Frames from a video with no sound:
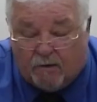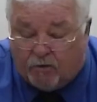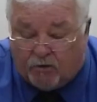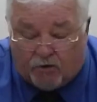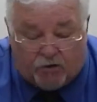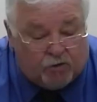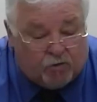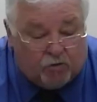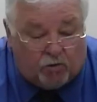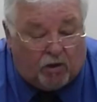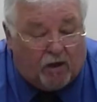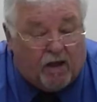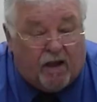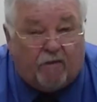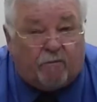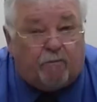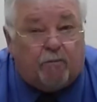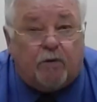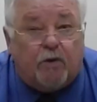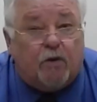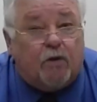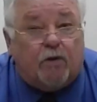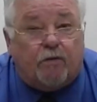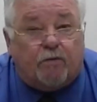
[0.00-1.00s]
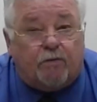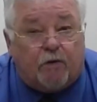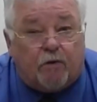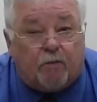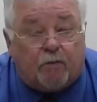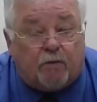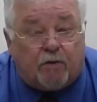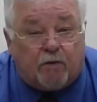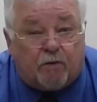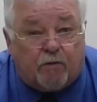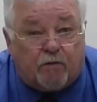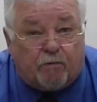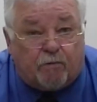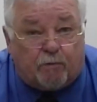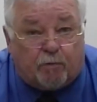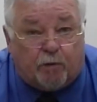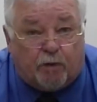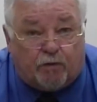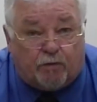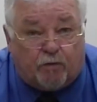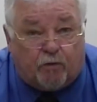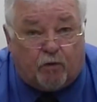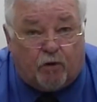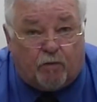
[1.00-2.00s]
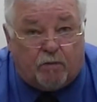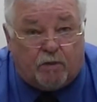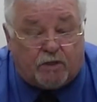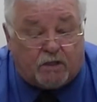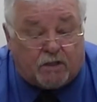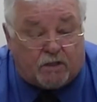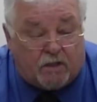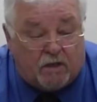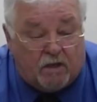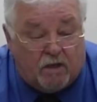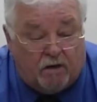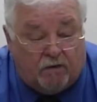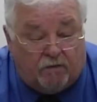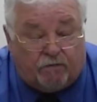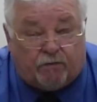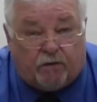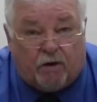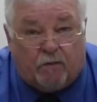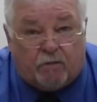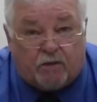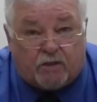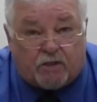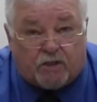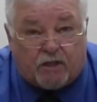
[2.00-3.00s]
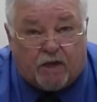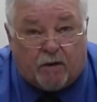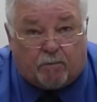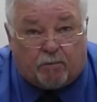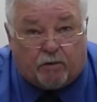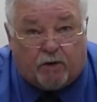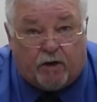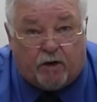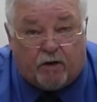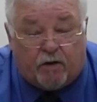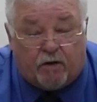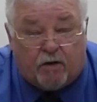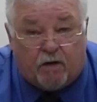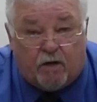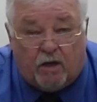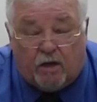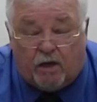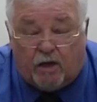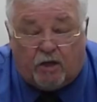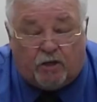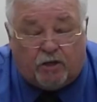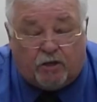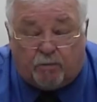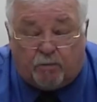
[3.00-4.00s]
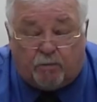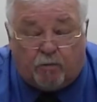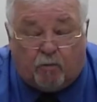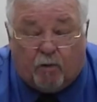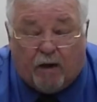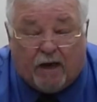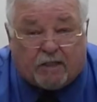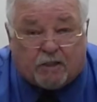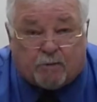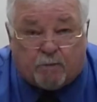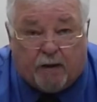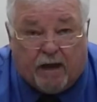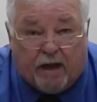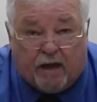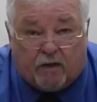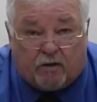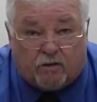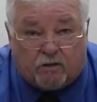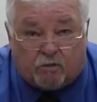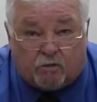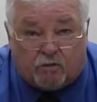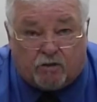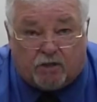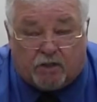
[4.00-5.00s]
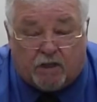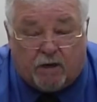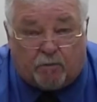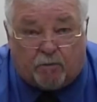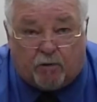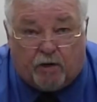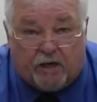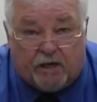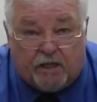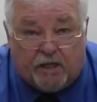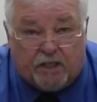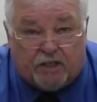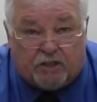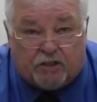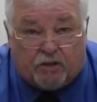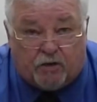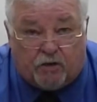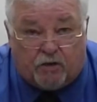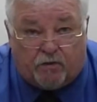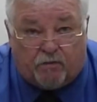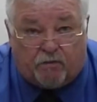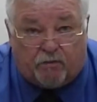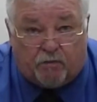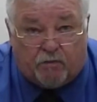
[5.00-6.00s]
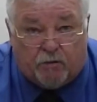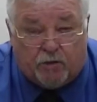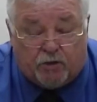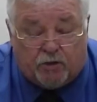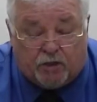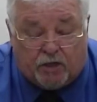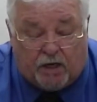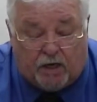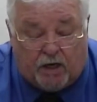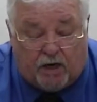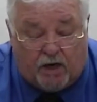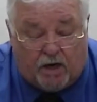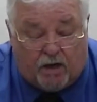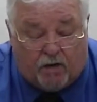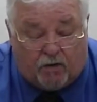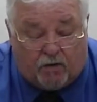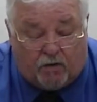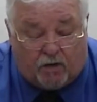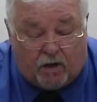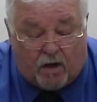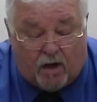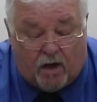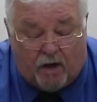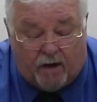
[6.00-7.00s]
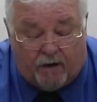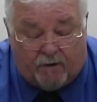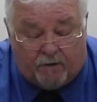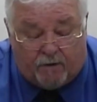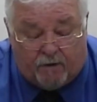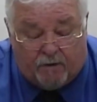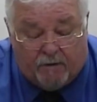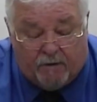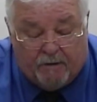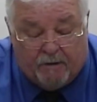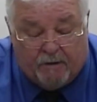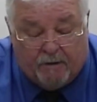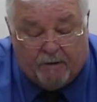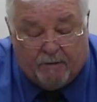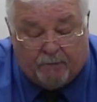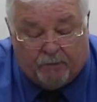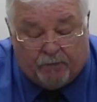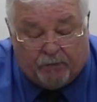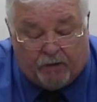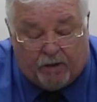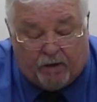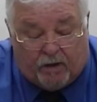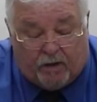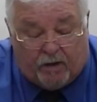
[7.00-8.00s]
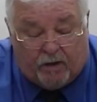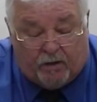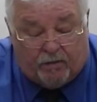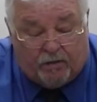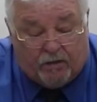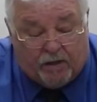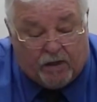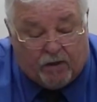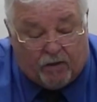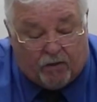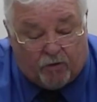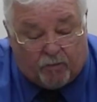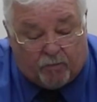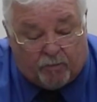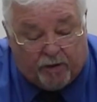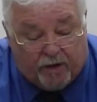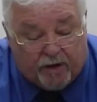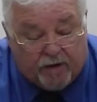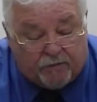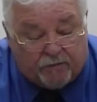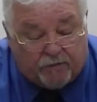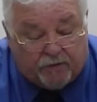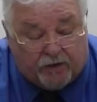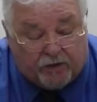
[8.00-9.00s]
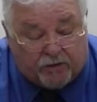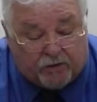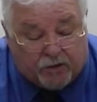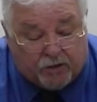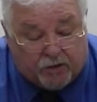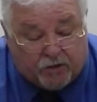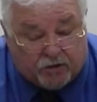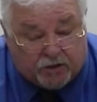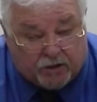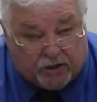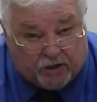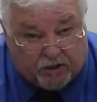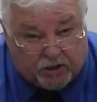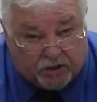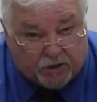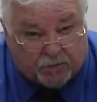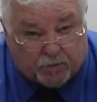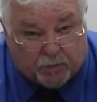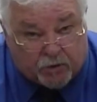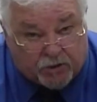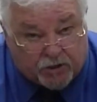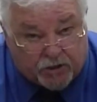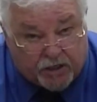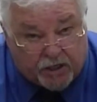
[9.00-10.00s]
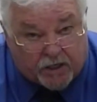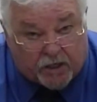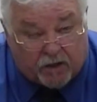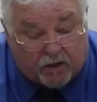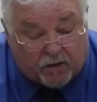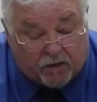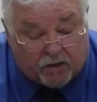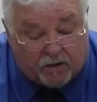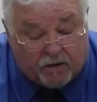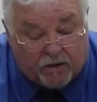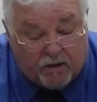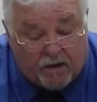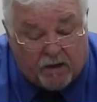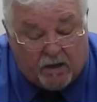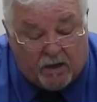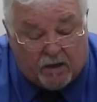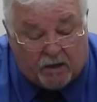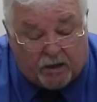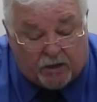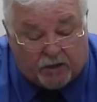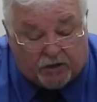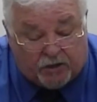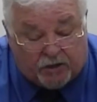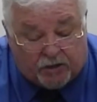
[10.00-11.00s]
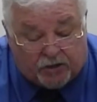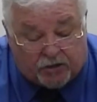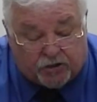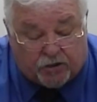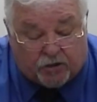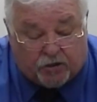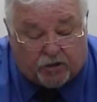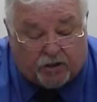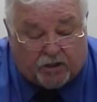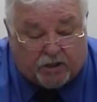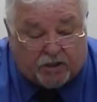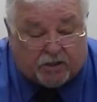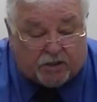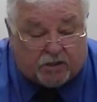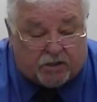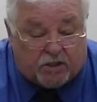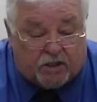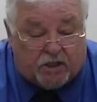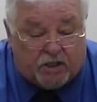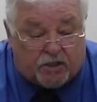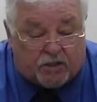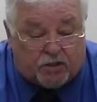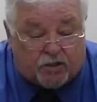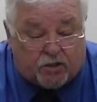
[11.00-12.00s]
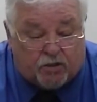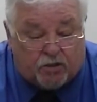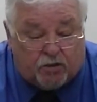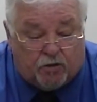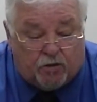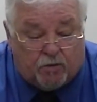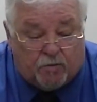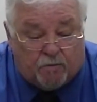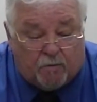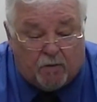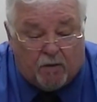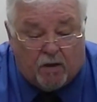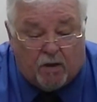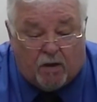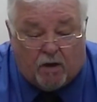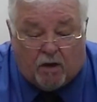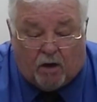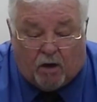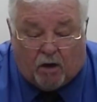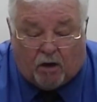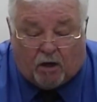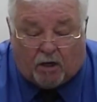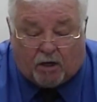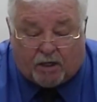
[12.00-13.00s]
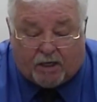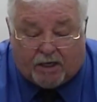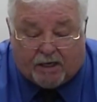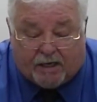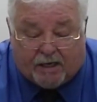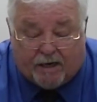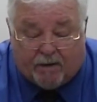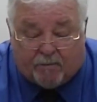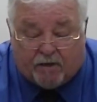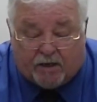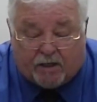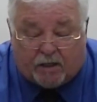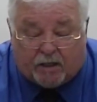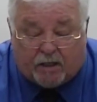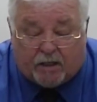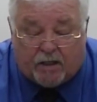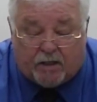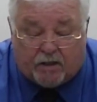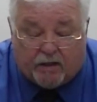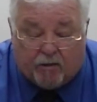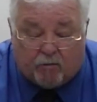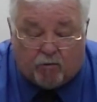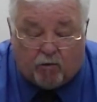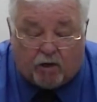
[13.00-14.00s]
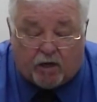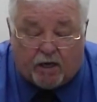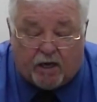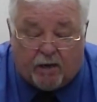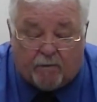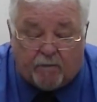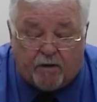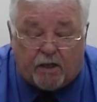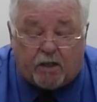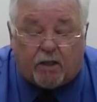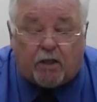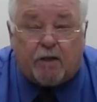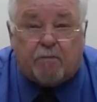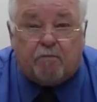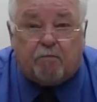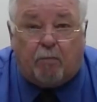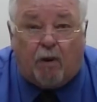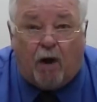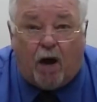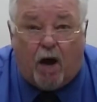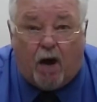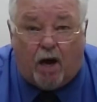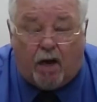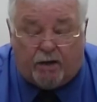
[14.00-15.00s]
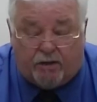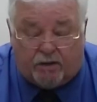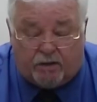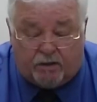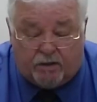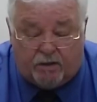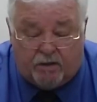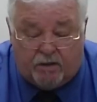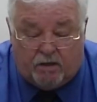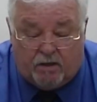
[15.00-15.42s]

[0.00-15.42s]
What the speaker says: you will have beautiful performance from the separator, and your wax patterns will separate easier than from using any other kind. The other benefit to using this particular conditioner is these two are they will chemically bond,